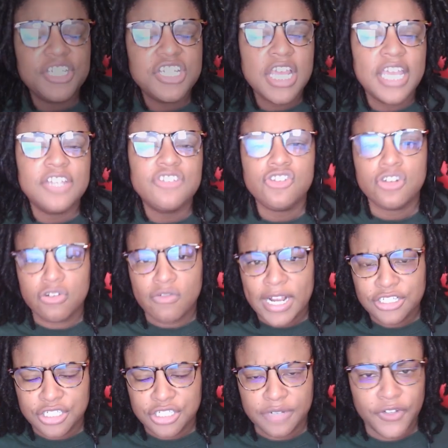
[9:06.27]
changed the
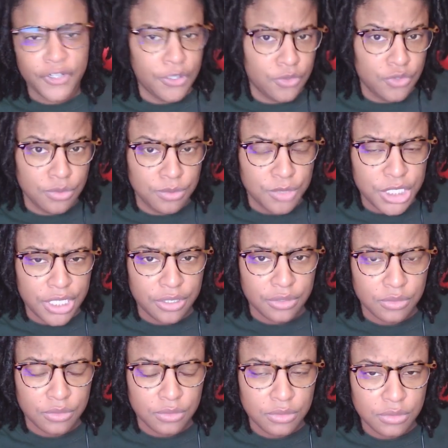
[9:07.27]
direction of her YouTube
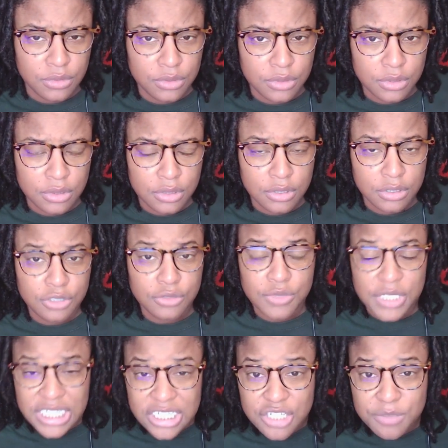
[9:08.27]
channel to
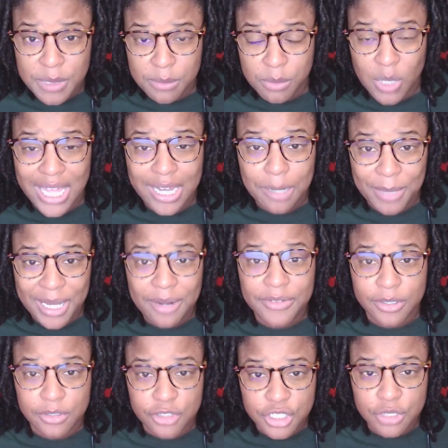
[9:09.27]
teach people how to parent
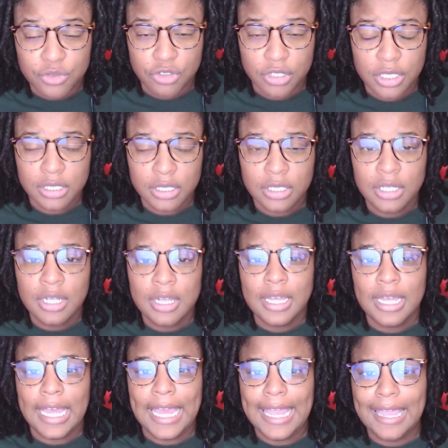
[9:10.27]
their children
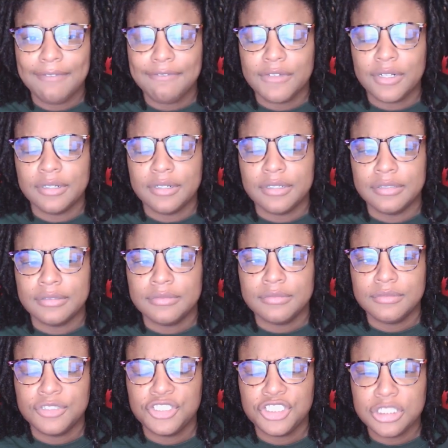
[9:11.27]
after
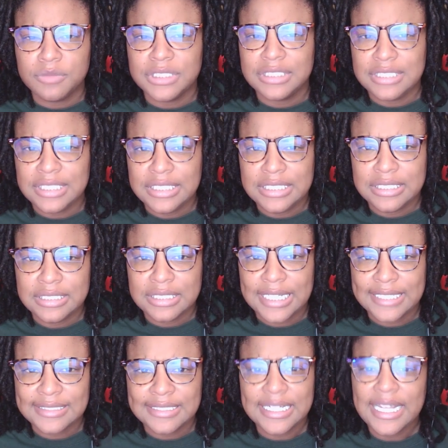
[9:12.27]
she was seen
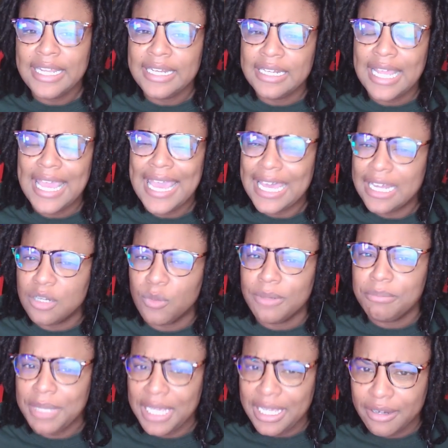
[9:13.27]
as an
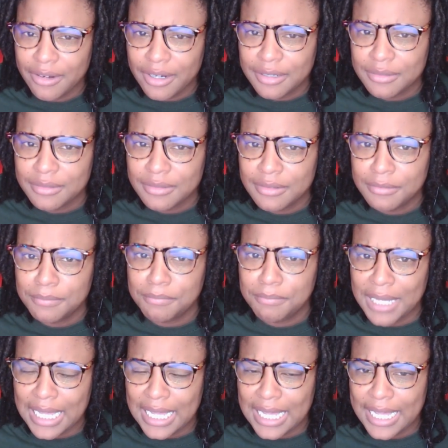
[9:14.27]
inadequate parent
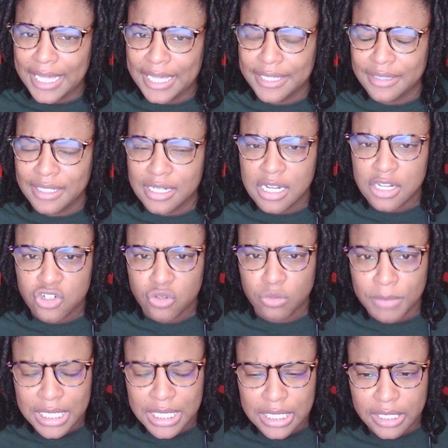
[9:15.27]
by the digital
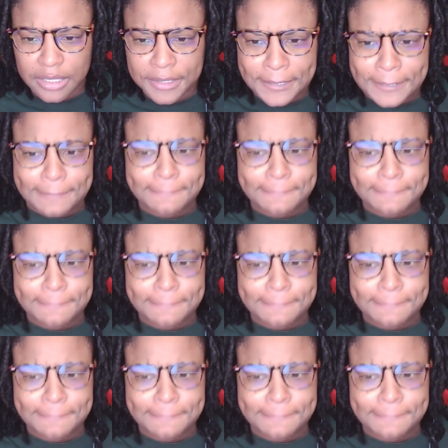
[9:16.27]
media.